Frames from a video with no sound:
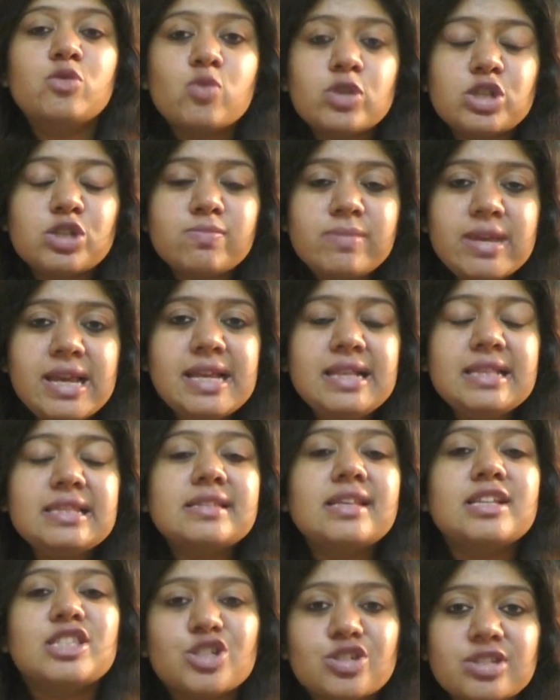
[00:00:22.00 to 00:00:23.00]
which
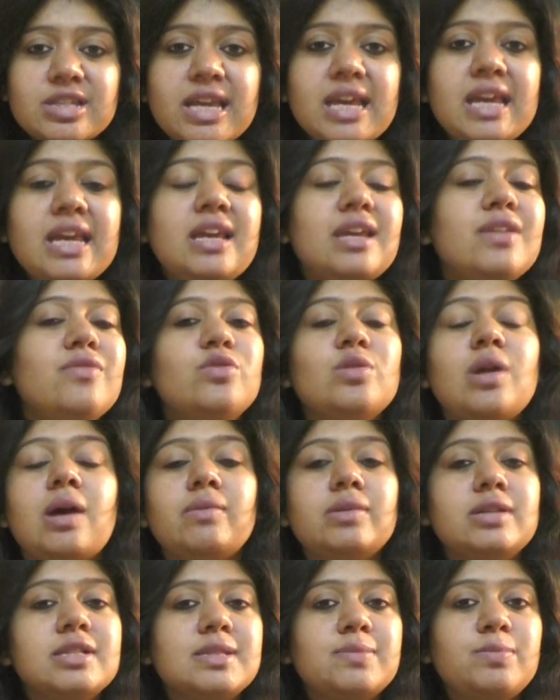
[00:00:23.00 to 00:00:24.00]
means that today if you
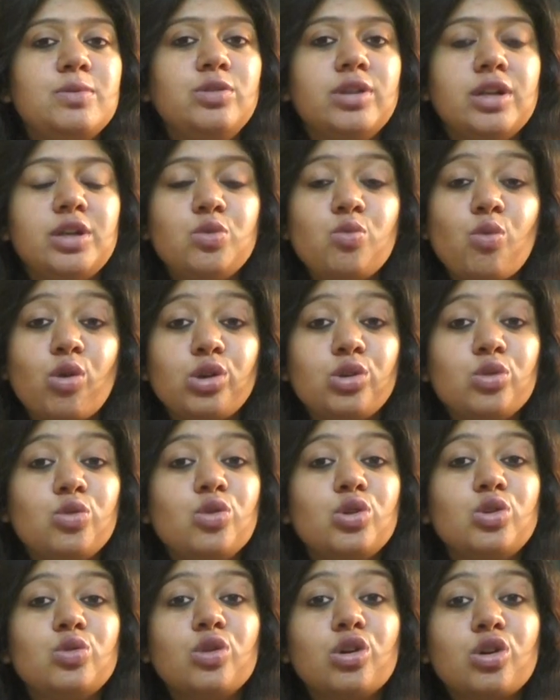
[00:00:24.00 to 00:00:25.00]
have a dispute and you want to
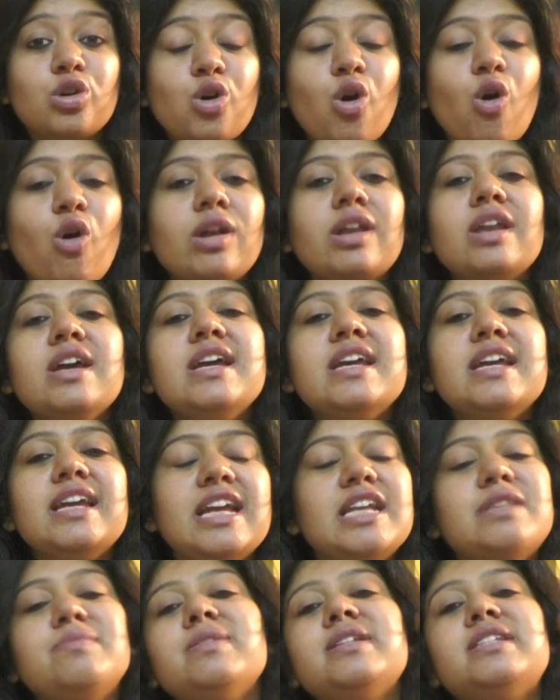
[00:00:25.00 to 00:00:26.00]
go to a court,
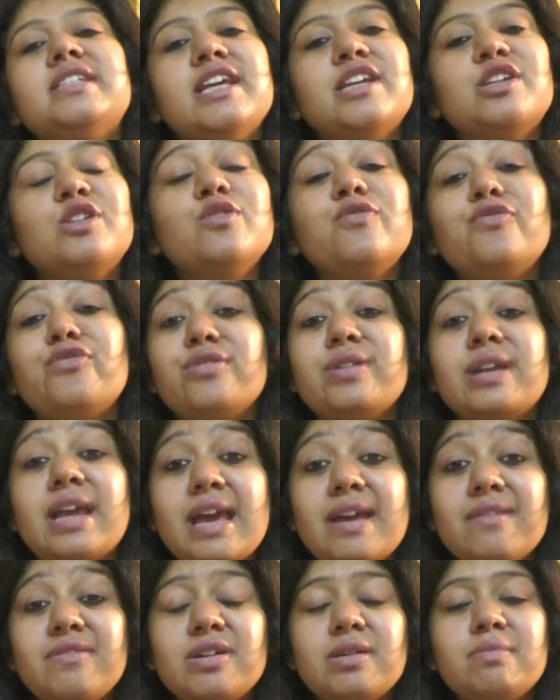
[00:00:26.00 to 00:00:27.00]
it may take you
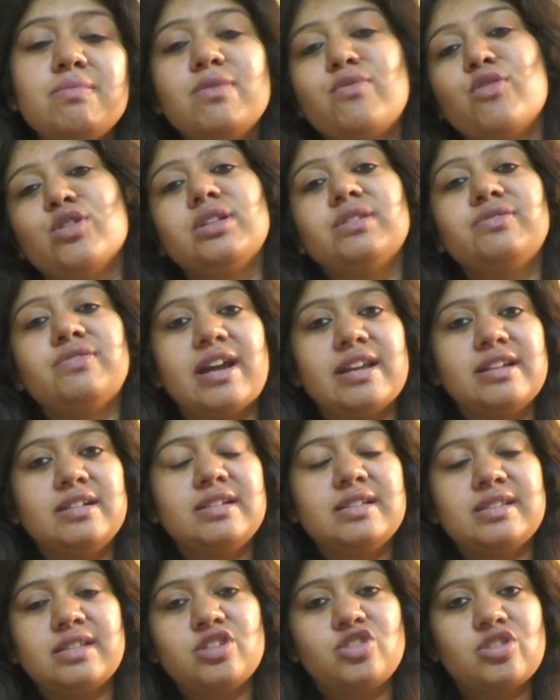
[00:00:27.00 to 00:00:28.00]
forever before the
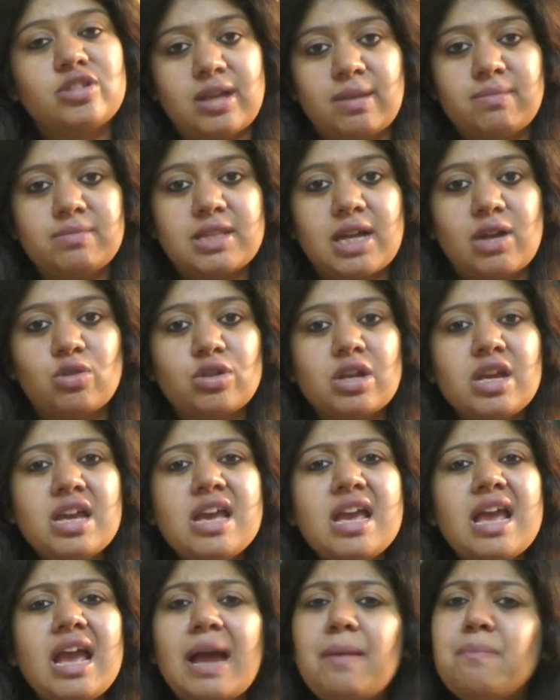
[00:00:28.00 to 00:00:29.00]
final decision comes out.
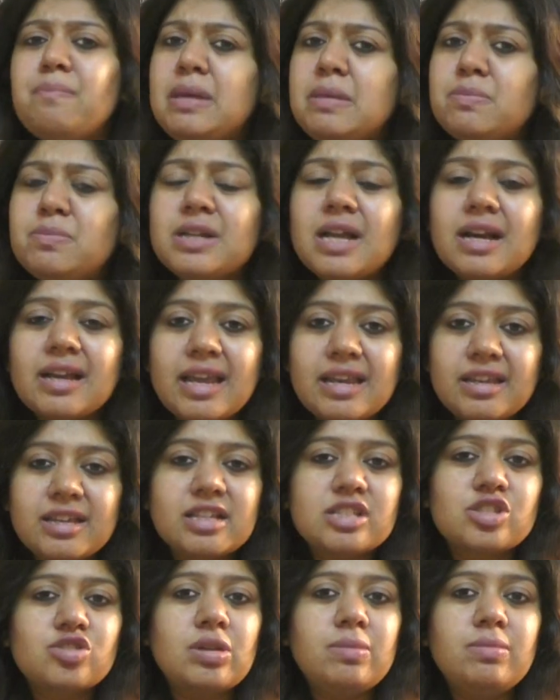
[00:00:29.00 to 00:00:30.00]
People are getting
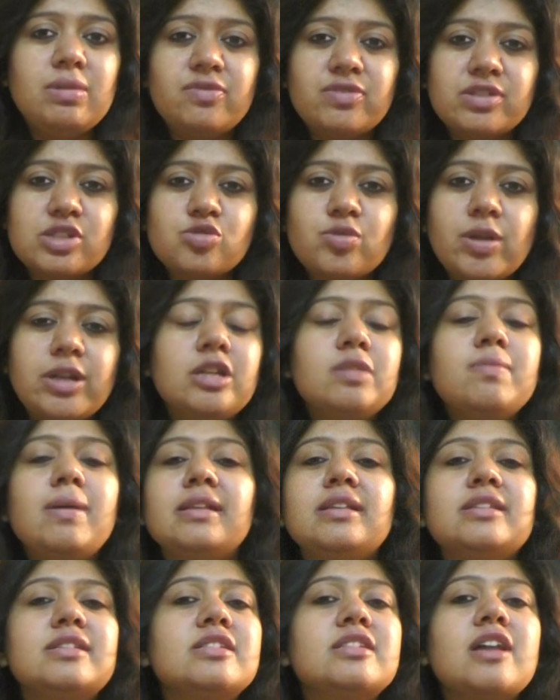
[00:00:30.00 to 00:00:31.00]
extremely frustrated
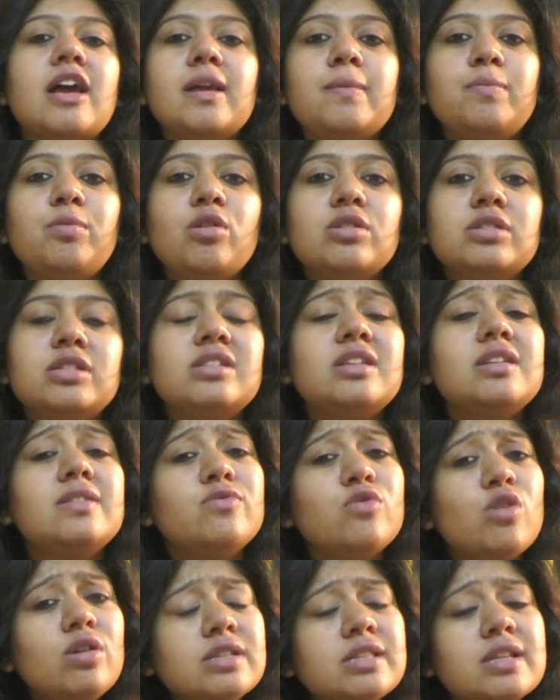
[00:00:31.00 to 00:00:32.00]
by this entire process, and
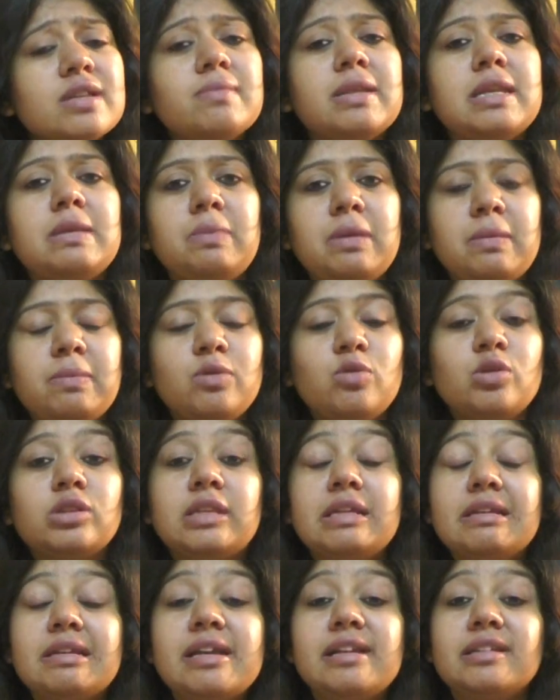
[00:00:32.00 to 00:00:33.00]
of course there are many people who
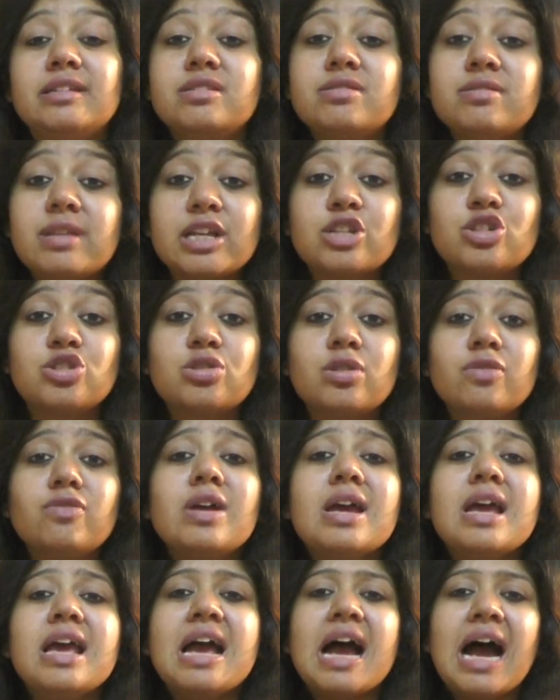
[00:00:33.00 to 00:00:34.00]
are thinking in the direction
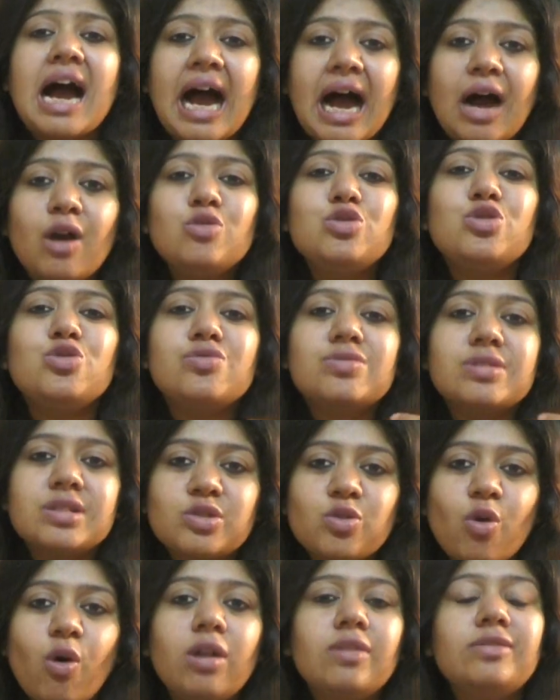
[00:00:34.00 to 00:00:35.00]
of how to
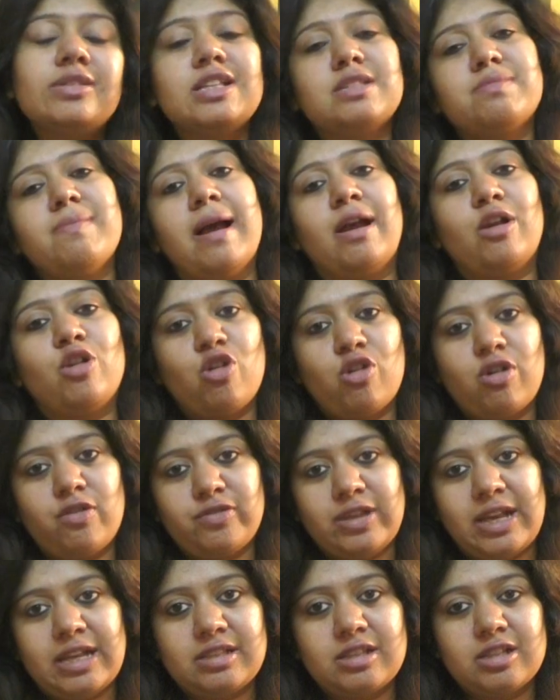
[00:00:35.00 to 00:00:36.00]
resolve this backlog
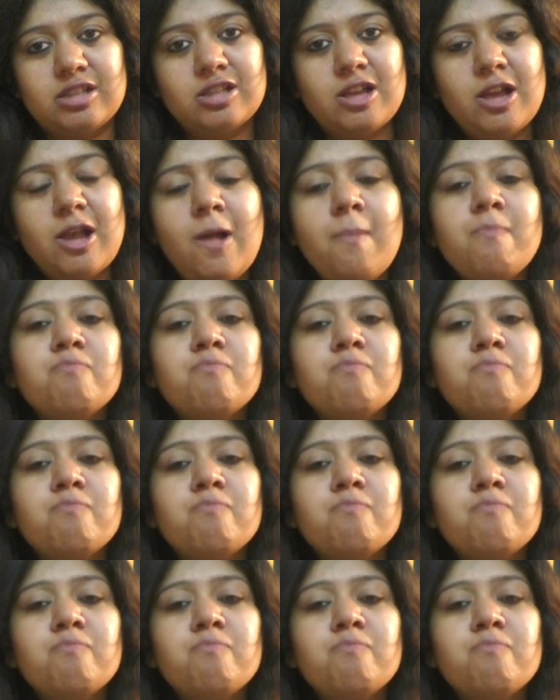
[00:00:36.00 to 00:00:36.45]
of cases.